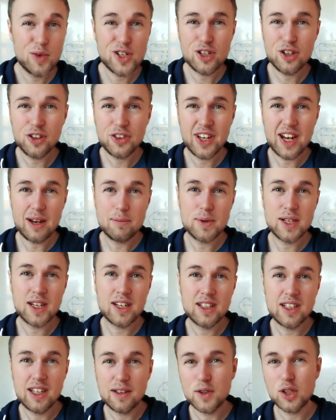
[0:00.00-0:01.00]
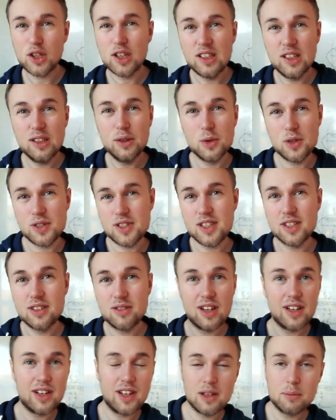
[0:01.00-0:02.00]
Visual typing can give you clues
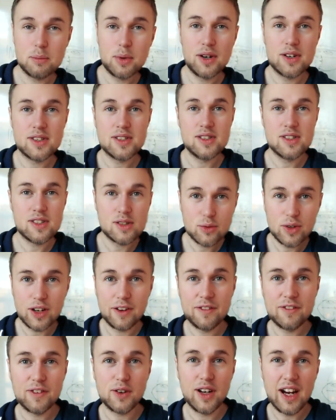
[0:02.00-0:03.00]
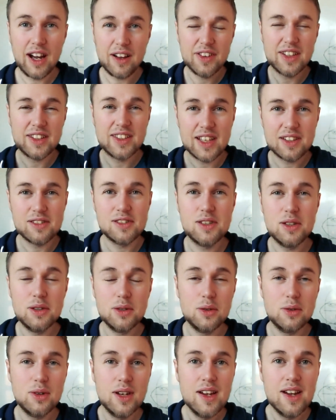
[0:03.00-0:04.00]
into another person's riff or how they tend
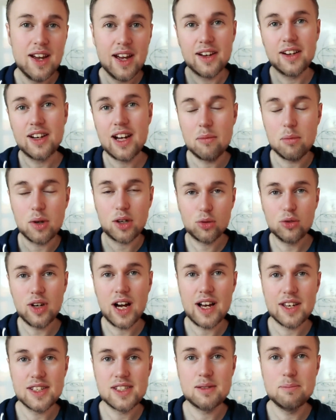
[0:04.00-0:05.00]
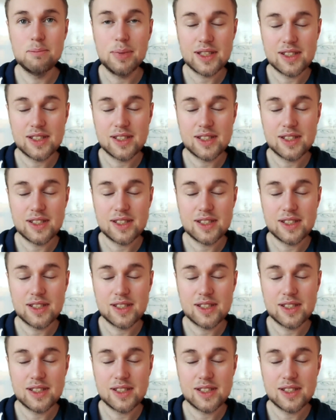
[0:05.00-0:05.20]
to come across.